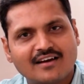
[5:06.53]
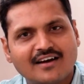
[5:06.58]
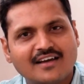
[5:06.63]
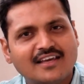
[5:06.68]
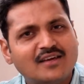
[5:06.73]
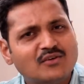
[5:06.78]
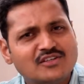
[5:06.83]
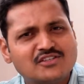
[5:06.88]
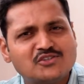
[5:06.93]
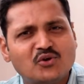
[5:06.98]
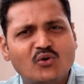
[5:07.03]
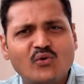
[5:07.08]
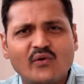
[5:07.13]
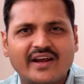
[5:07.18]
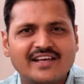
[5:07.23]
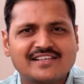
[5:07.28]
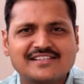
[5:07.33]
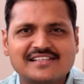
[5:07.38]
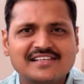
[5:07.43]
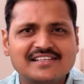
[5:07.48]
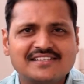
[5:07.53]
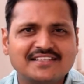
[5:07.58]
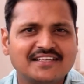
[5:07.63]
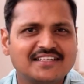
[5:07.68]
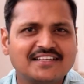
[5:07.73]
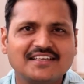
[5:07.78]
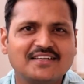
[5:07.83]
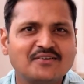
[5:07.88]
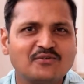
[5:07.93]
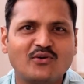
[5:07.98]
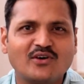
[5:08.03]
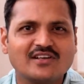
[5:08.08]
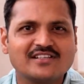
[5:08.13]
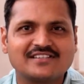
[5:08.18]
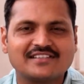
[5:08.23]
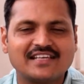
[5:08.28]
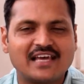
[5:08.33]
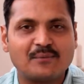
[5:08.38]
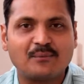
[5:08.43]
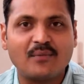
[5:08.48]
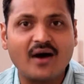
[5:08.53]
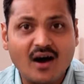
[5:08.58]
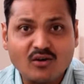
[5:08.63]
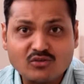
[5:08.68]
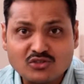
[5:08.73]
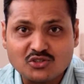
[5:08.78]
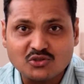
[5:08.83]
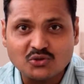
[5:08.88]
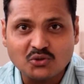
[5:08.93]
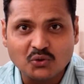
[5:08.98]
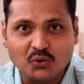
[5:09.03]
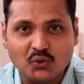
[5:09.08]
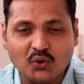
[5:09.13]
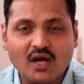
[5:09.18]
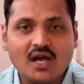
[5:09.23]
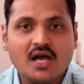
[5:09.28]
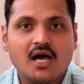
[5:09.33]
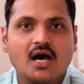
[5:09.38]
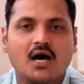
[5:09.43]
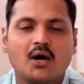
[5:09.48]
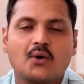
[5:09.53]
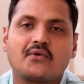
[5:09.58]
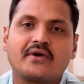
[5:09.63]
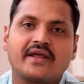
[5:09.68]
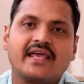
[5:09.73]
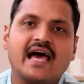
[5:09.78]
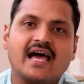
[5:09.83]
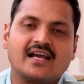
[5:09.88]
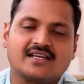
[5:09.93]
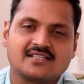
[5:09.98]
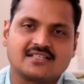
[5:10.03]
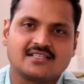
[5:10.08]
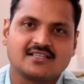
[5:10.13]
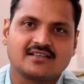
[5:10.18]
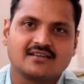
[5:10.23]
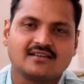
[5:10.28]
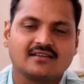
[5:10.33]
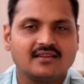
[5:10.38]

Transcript: he was so restless and he was about to react.